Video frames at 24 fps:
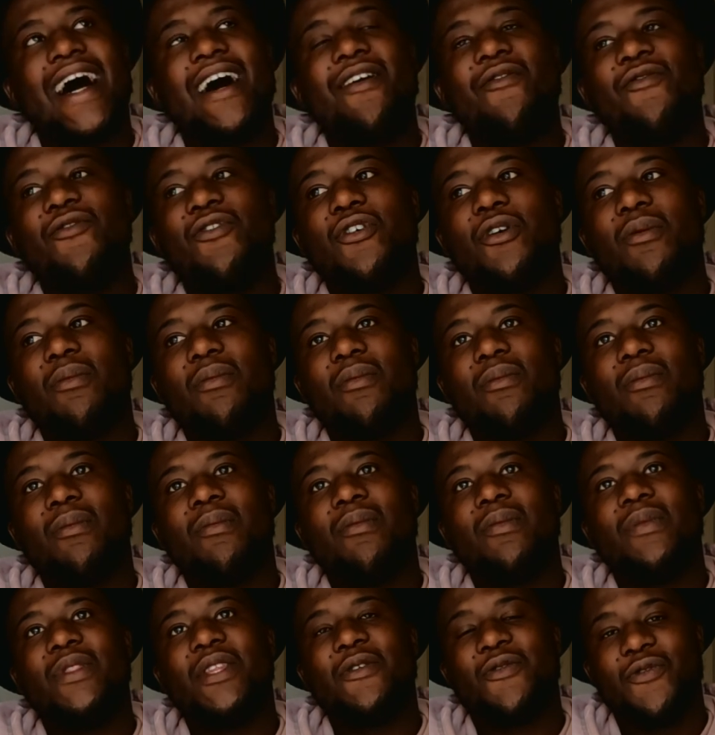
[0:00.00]

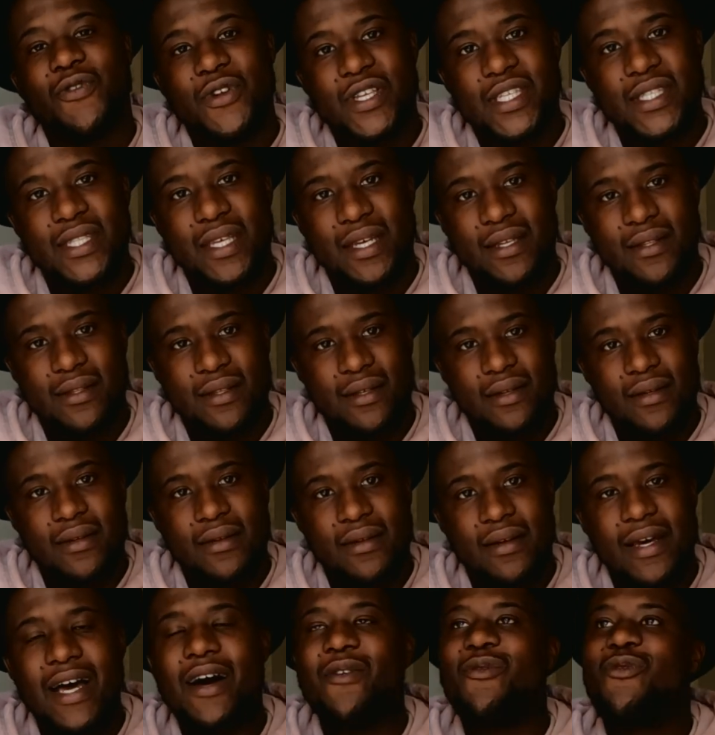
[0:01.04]
the Free State.
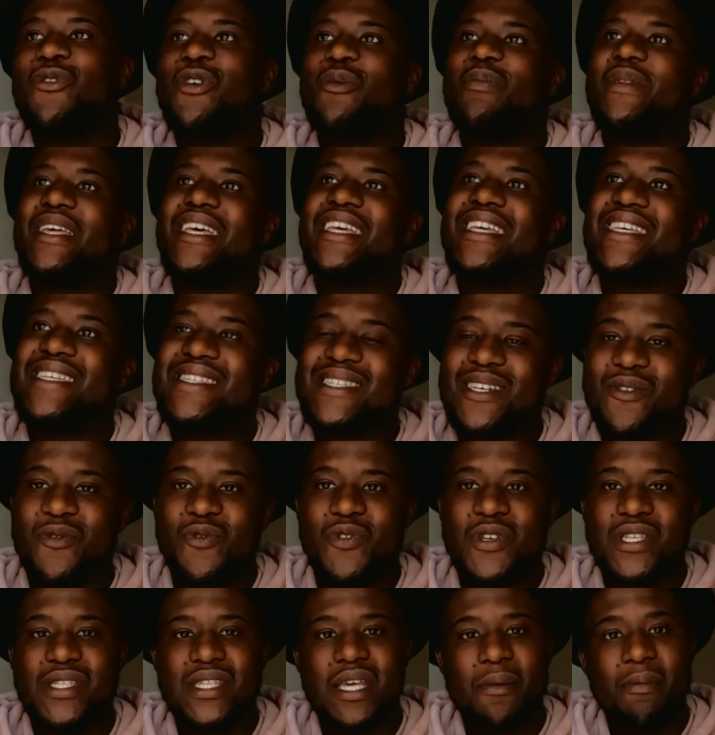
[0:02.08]
I'm from the Eastern
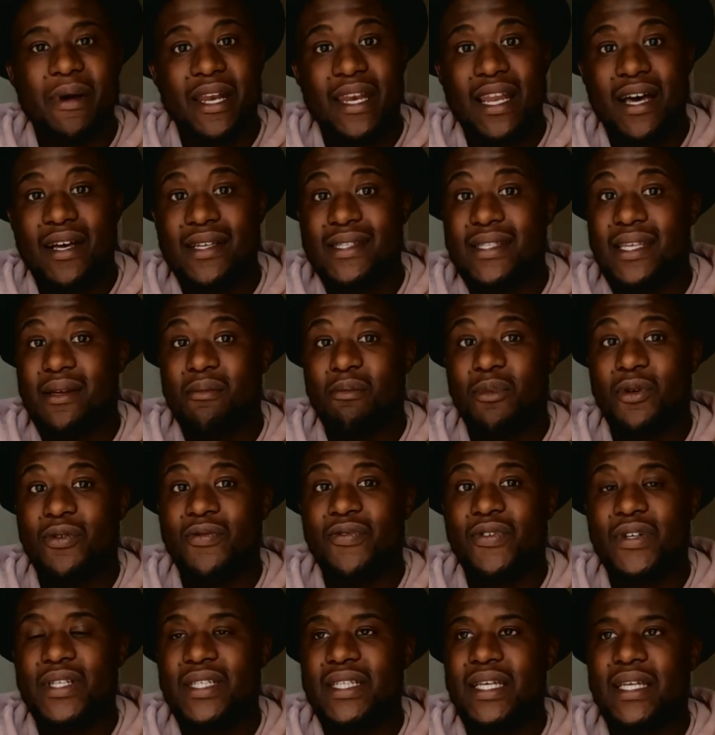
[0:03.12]
Free State, but now I stay in
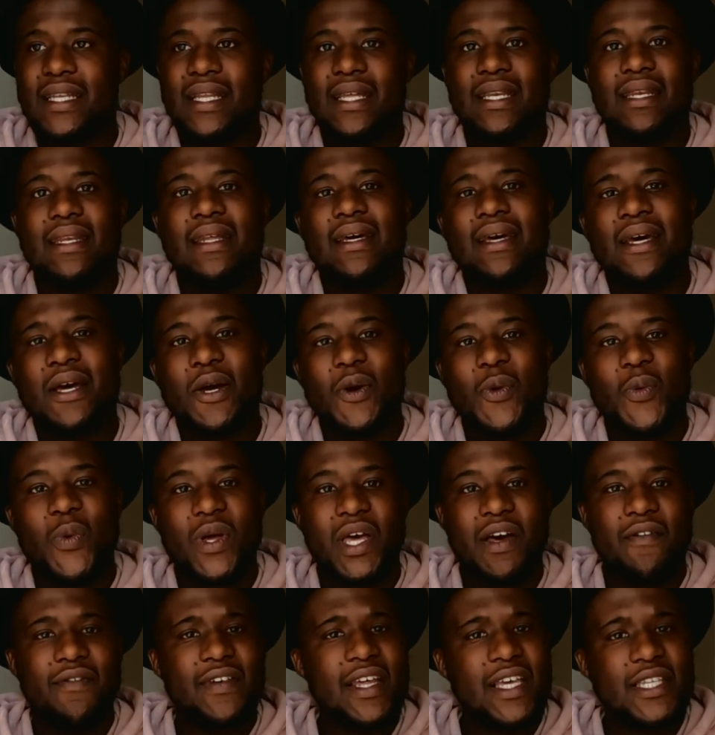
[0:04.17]
Bloemfontein, and
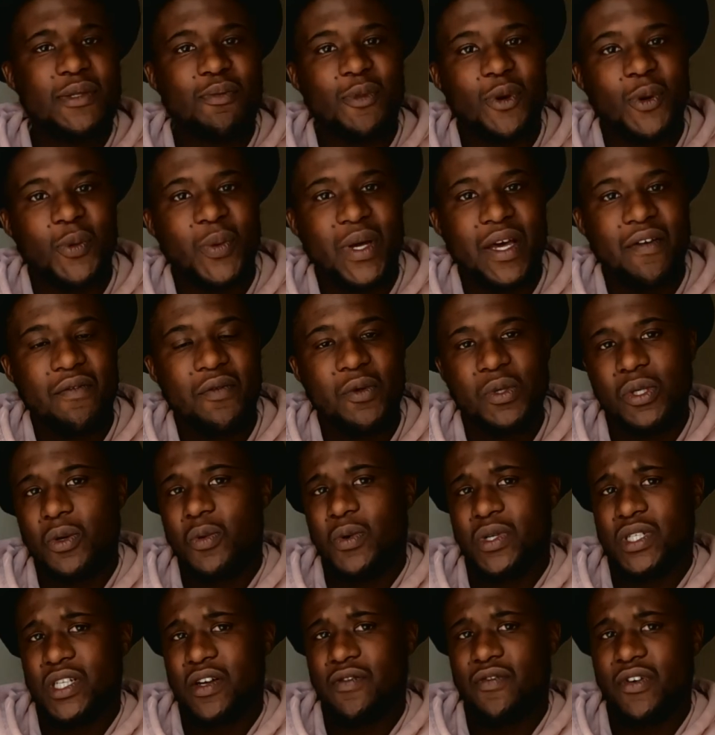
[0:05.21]
we have nice mall. We have the
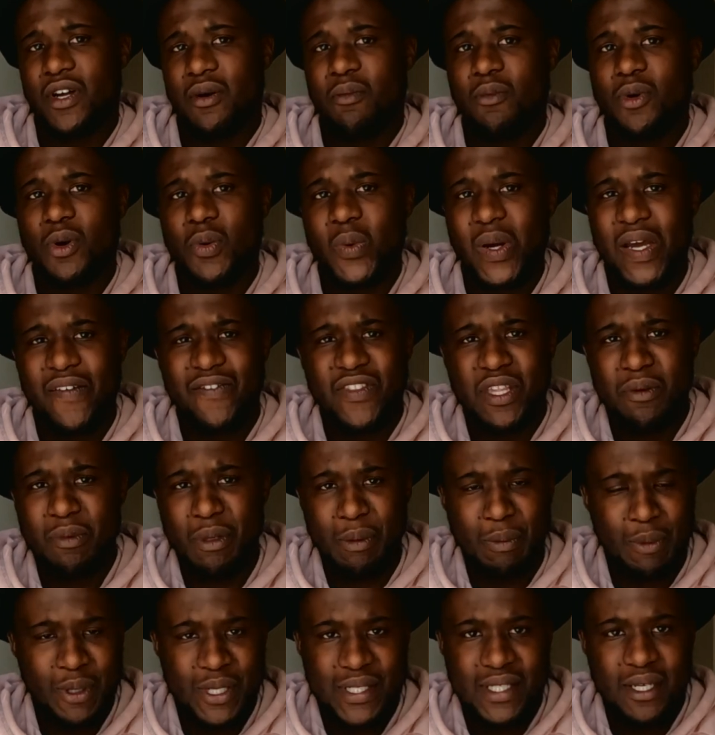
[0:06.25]
Waterfront Mall, we have the
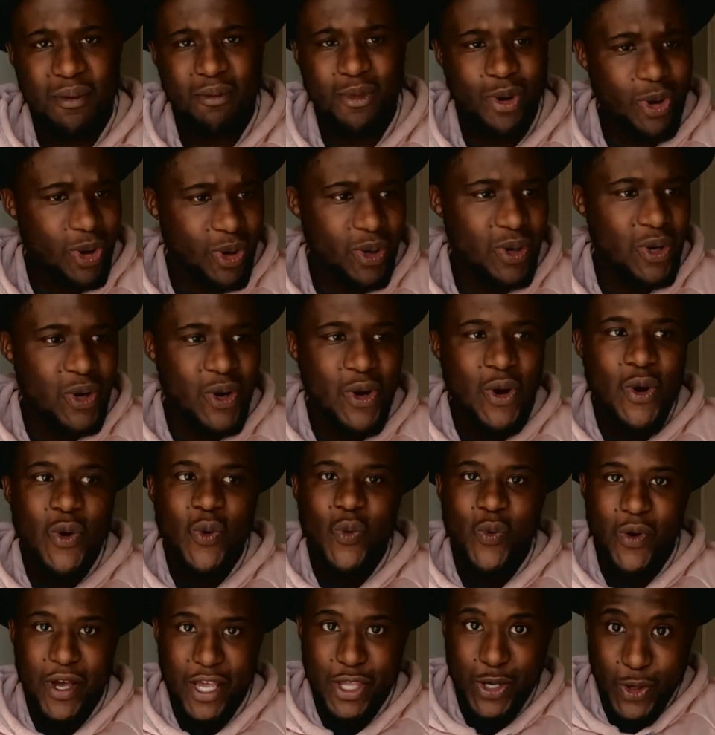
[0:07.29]
Mimosa Mall,
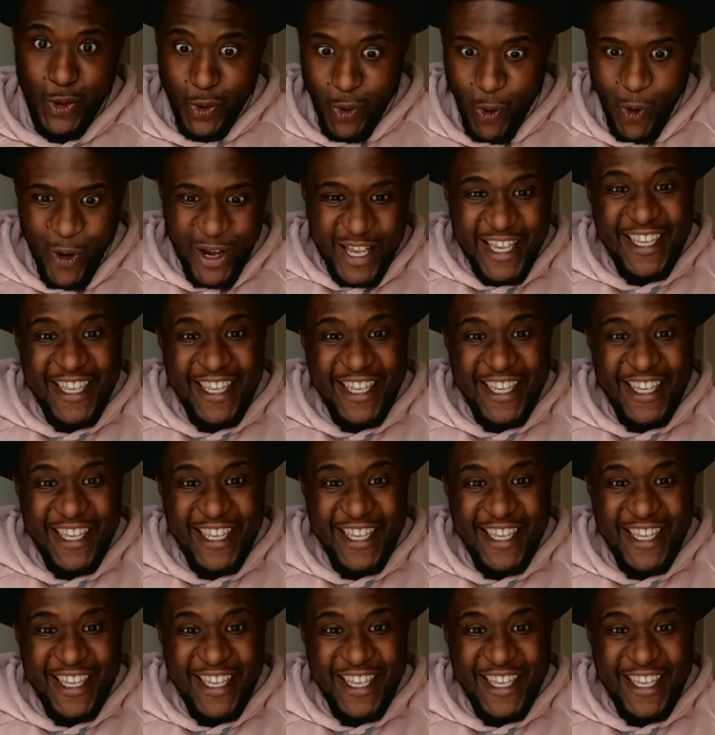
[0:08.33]
where you go